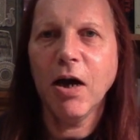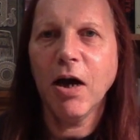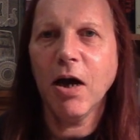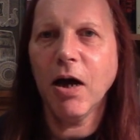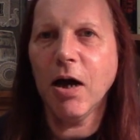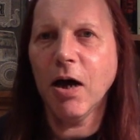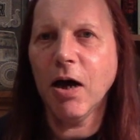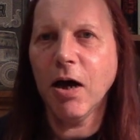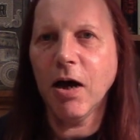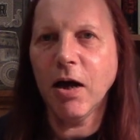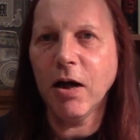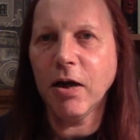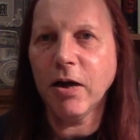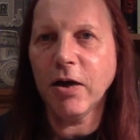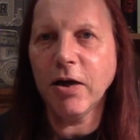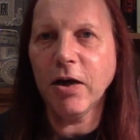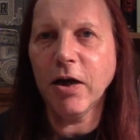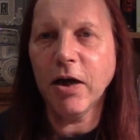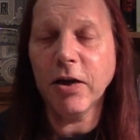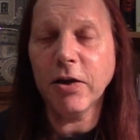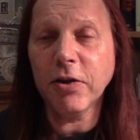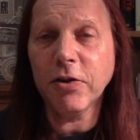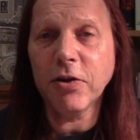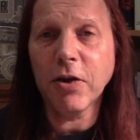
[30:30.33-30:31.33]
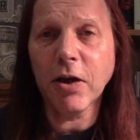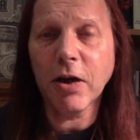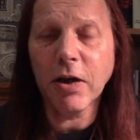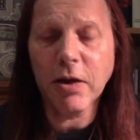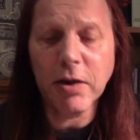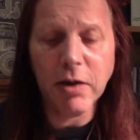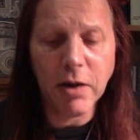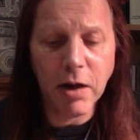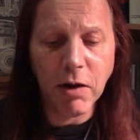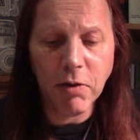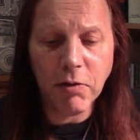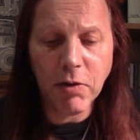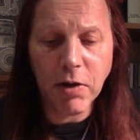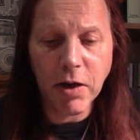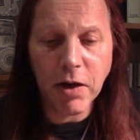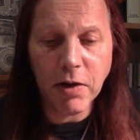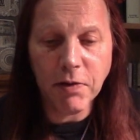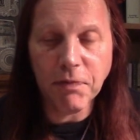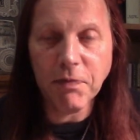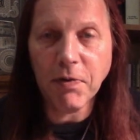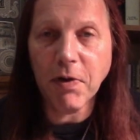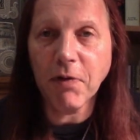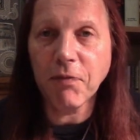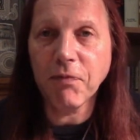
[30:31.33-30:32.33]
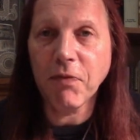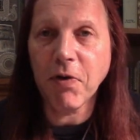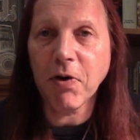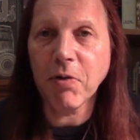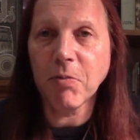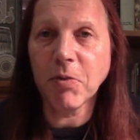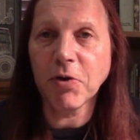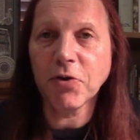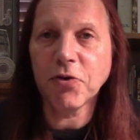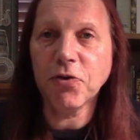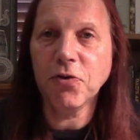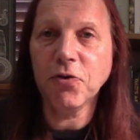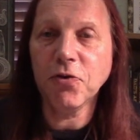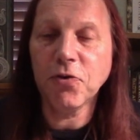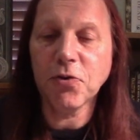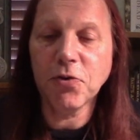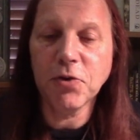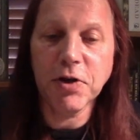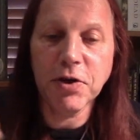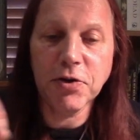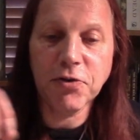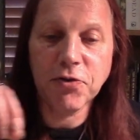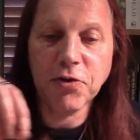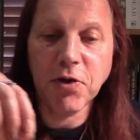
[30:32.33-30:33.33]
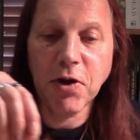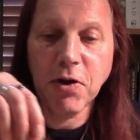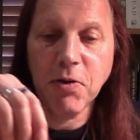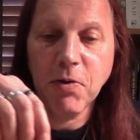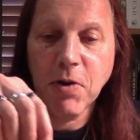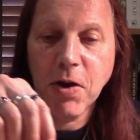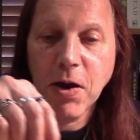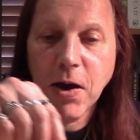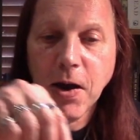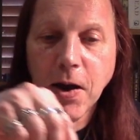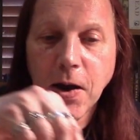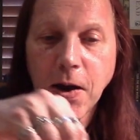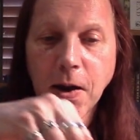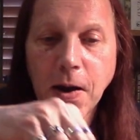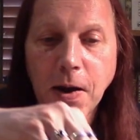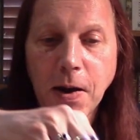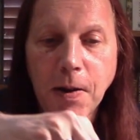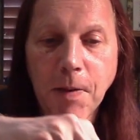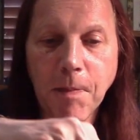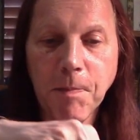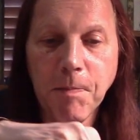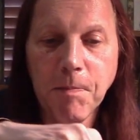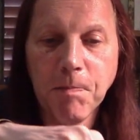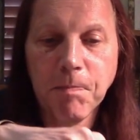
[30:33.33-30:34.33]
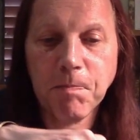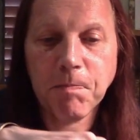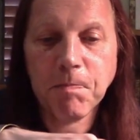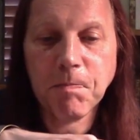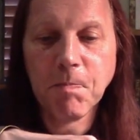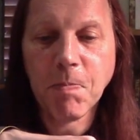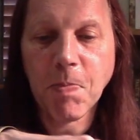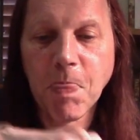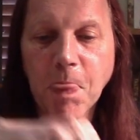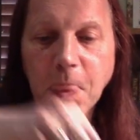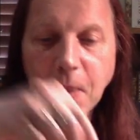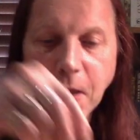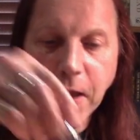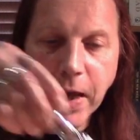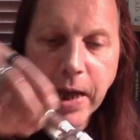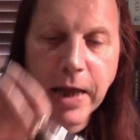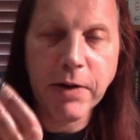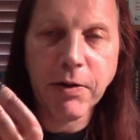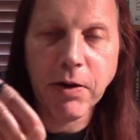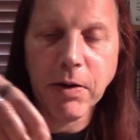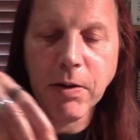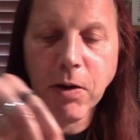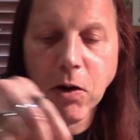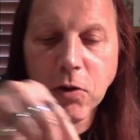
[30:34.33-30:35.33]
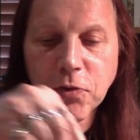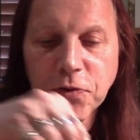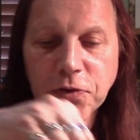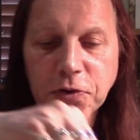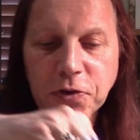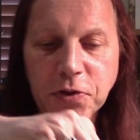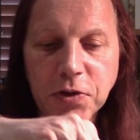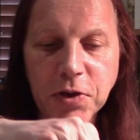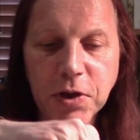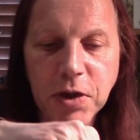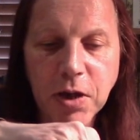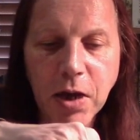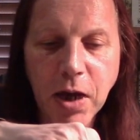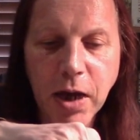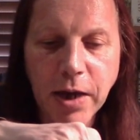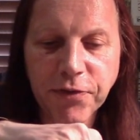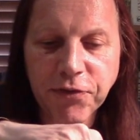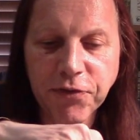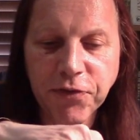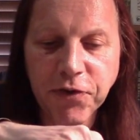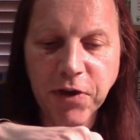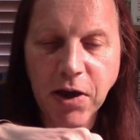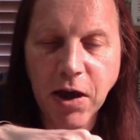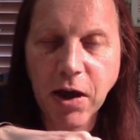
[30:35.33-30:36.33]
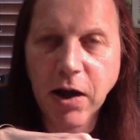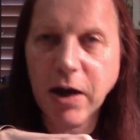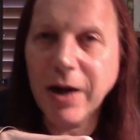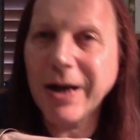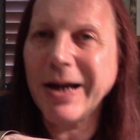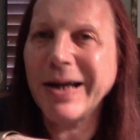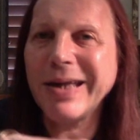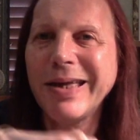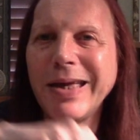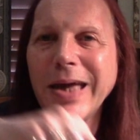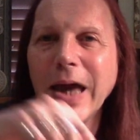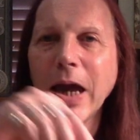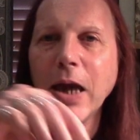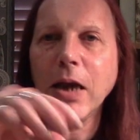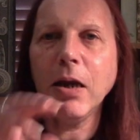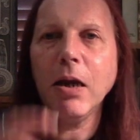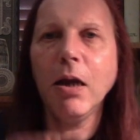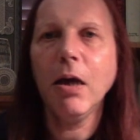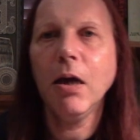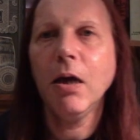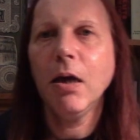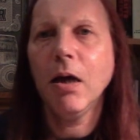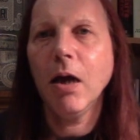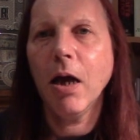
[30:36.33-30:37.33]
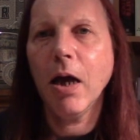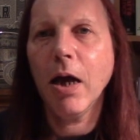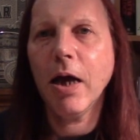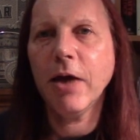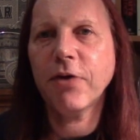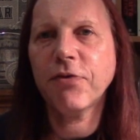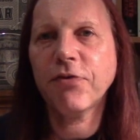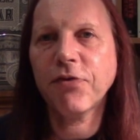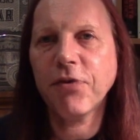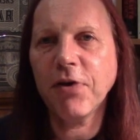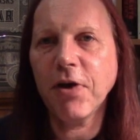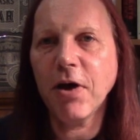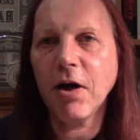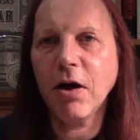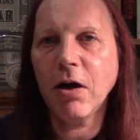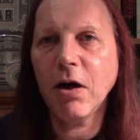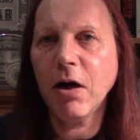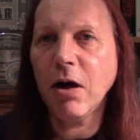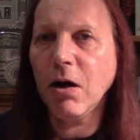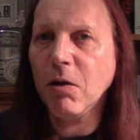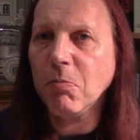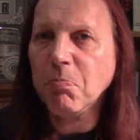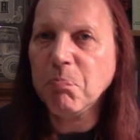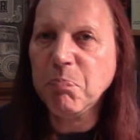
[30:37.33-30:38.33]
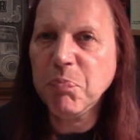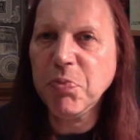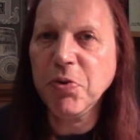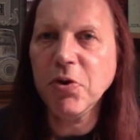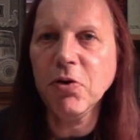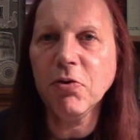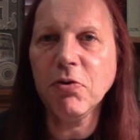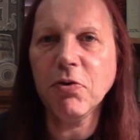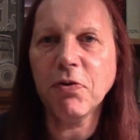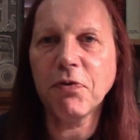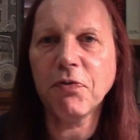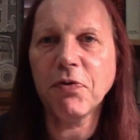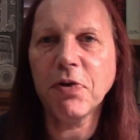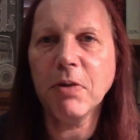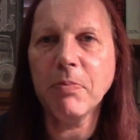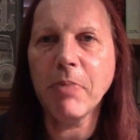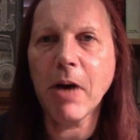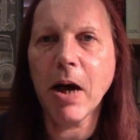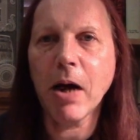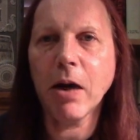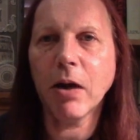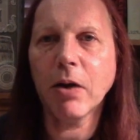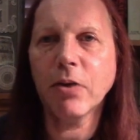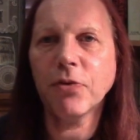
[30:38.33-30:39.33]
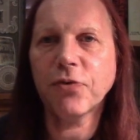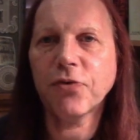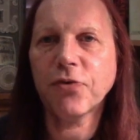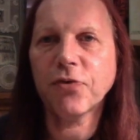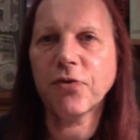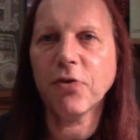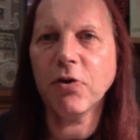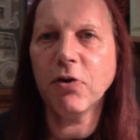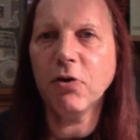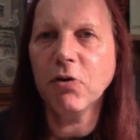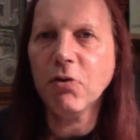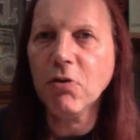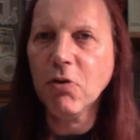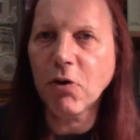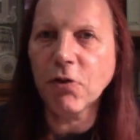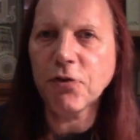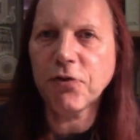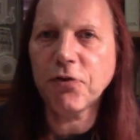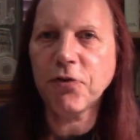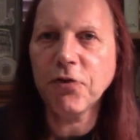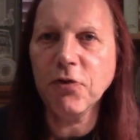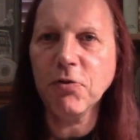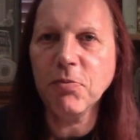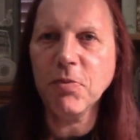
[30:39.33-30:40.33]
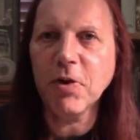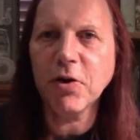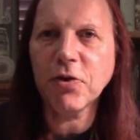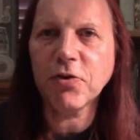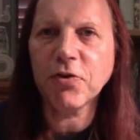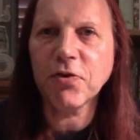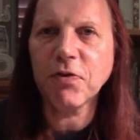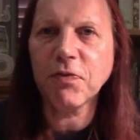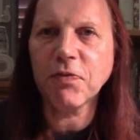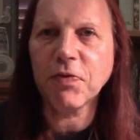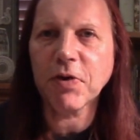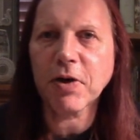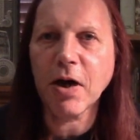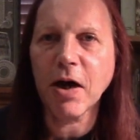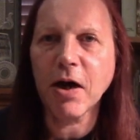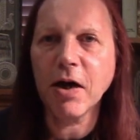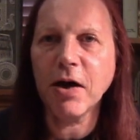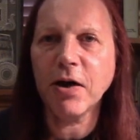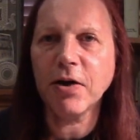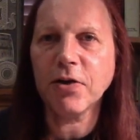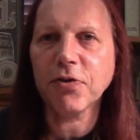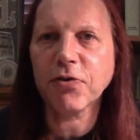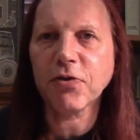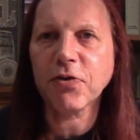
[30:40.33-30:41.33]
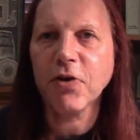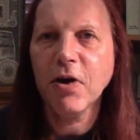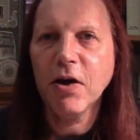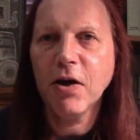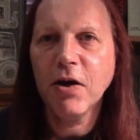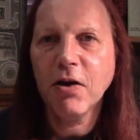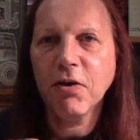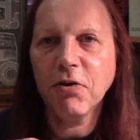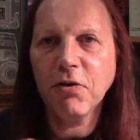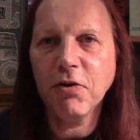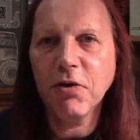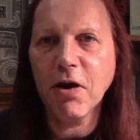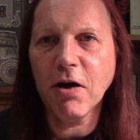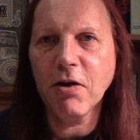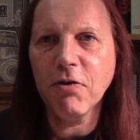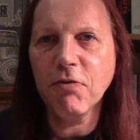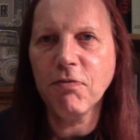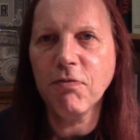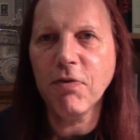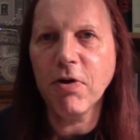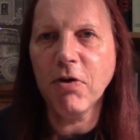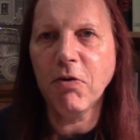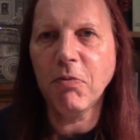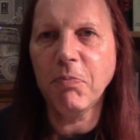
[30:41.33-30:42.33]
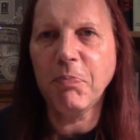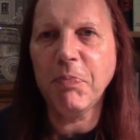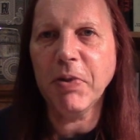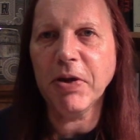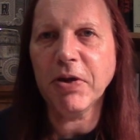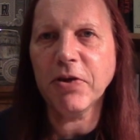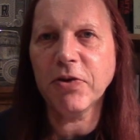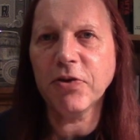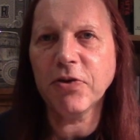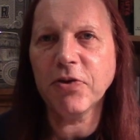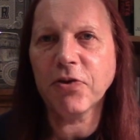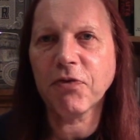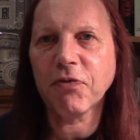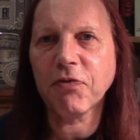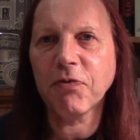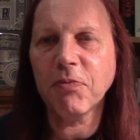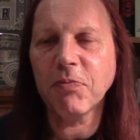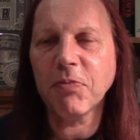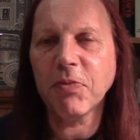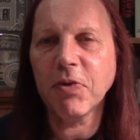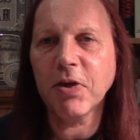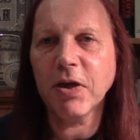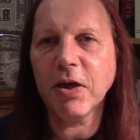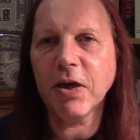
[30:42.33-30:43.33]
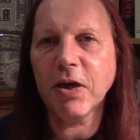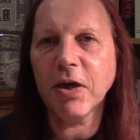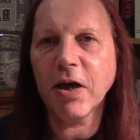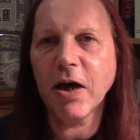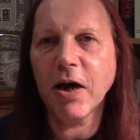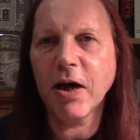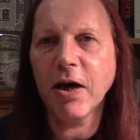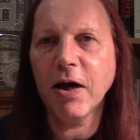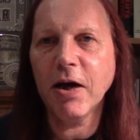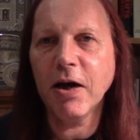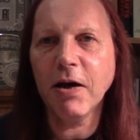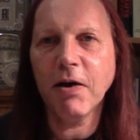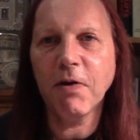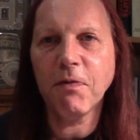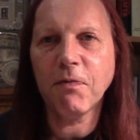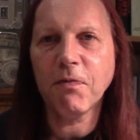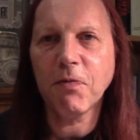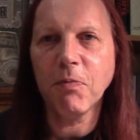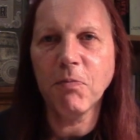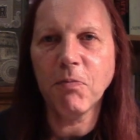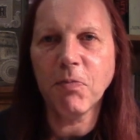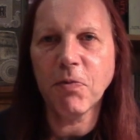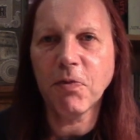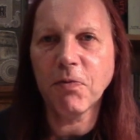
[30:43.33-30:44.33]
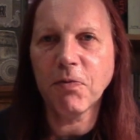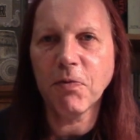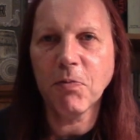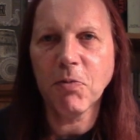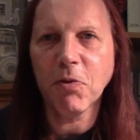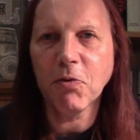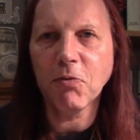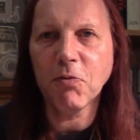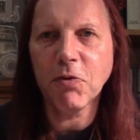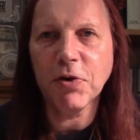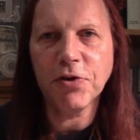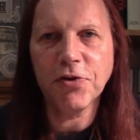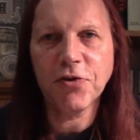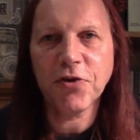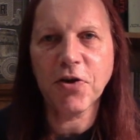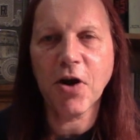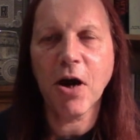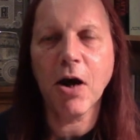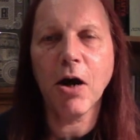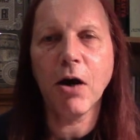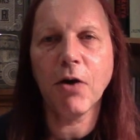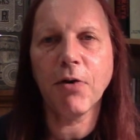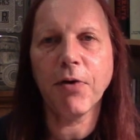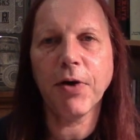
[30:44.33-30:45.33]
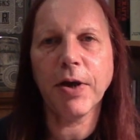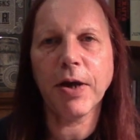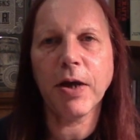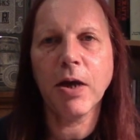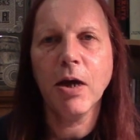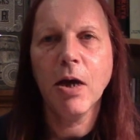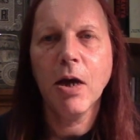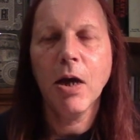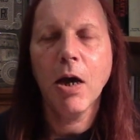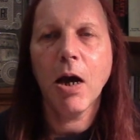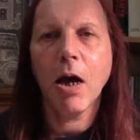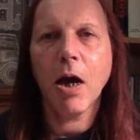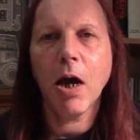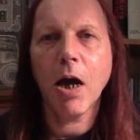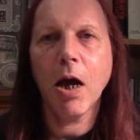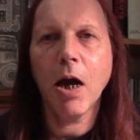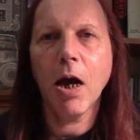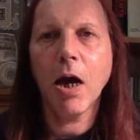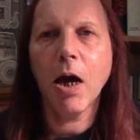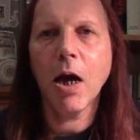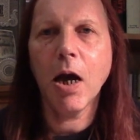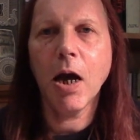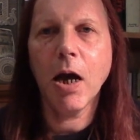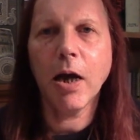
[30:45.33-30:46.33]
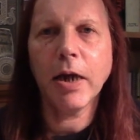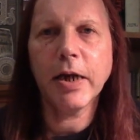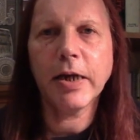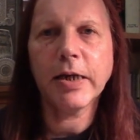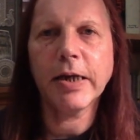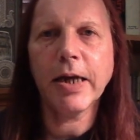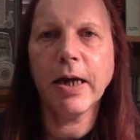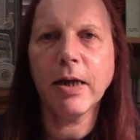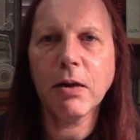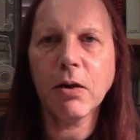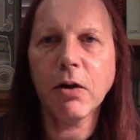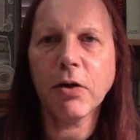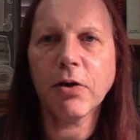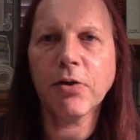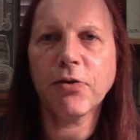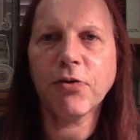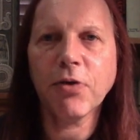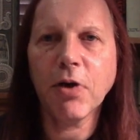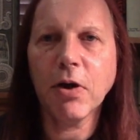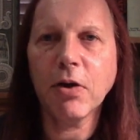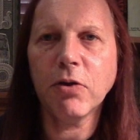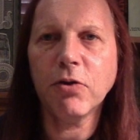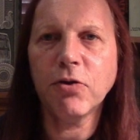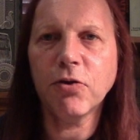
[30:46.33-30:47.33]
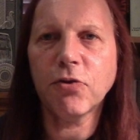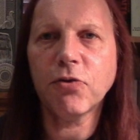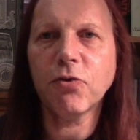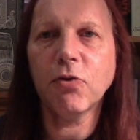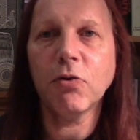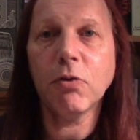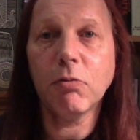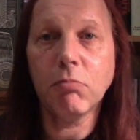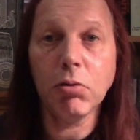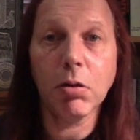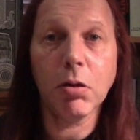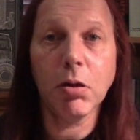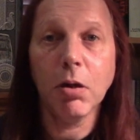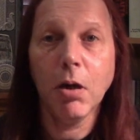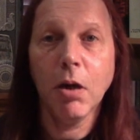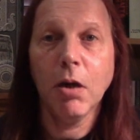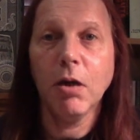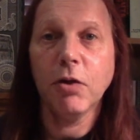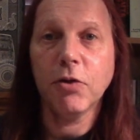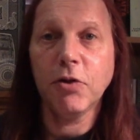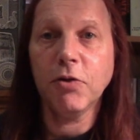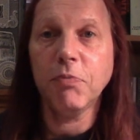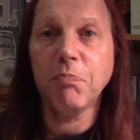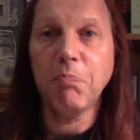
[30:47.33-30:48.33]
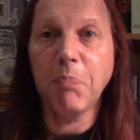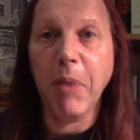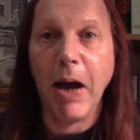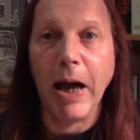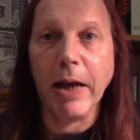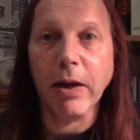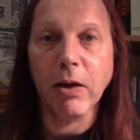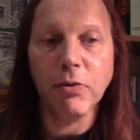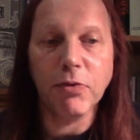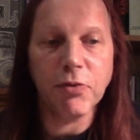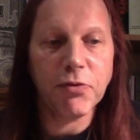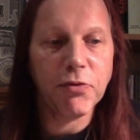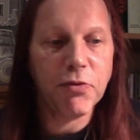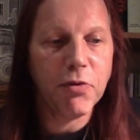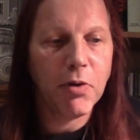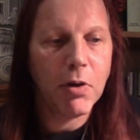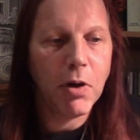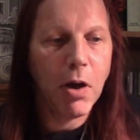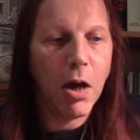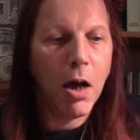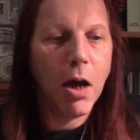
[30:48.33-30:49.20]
know, have very much enjoyed it. So anyway, on to the STR. Again, STR beautifully balanced, not too much of the cask, no real bitterness from the recharring, and again, like I said, just balanced.